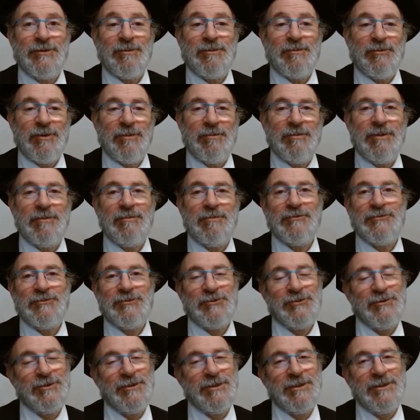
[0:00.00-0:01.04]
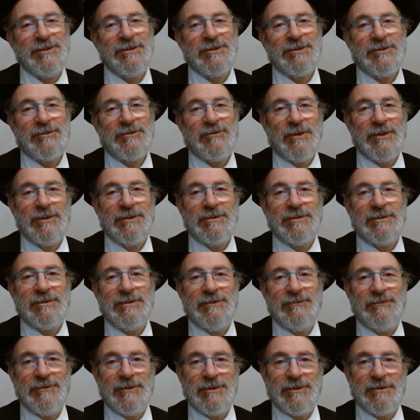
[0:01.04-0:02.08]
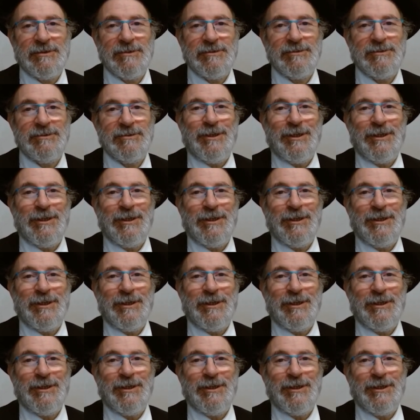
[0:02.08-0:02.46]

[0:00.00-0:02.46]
The problem of today is quite difficult,